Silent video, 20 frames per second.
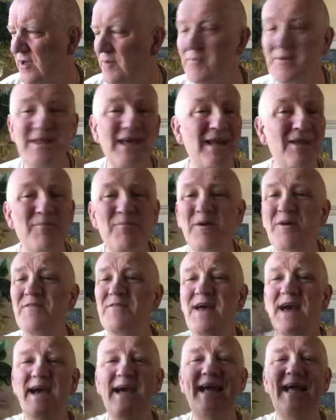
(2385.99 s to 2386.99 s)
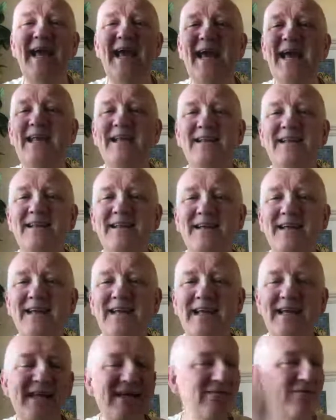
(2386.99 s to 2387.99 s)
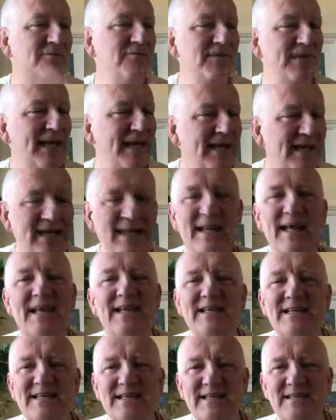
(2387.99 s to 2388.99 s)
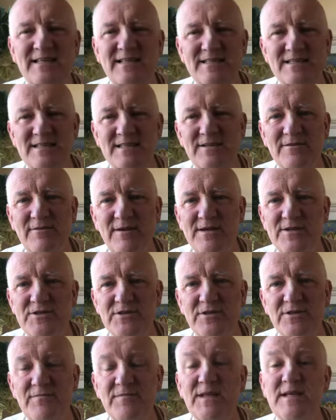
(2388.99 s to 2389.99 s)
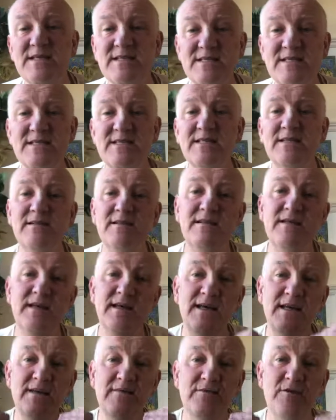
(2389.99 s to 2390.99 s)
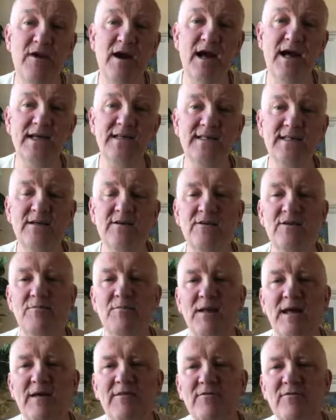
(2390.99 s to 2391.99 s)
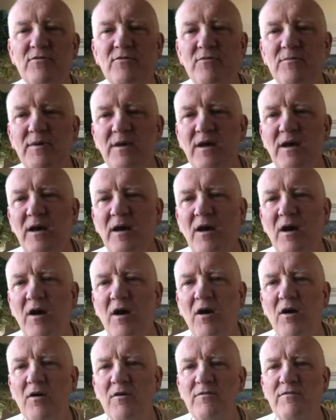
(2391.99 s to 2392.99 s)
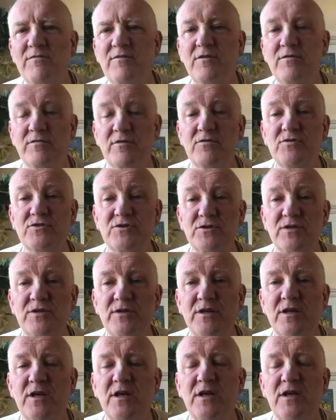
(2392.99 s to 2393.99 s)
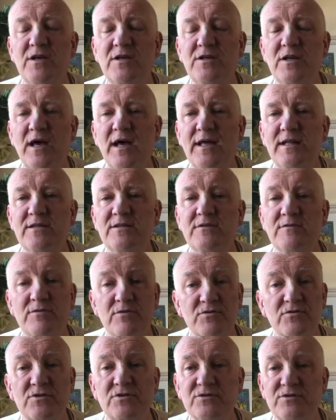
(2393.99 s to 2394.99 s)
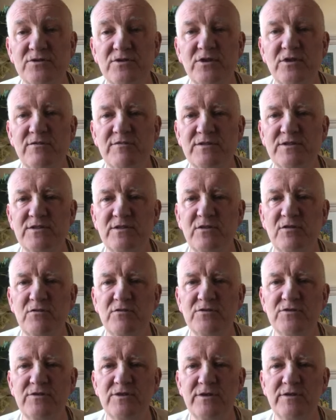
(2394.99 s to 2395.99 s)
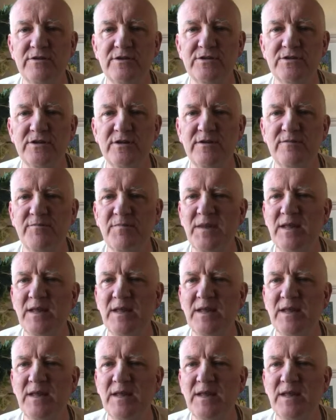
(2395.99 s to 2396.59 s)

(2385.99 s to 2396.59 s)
But then above that again, even taking that into consideration, still, if you're acting on the platform of devotion and devotional service to Lord Sri Krishna,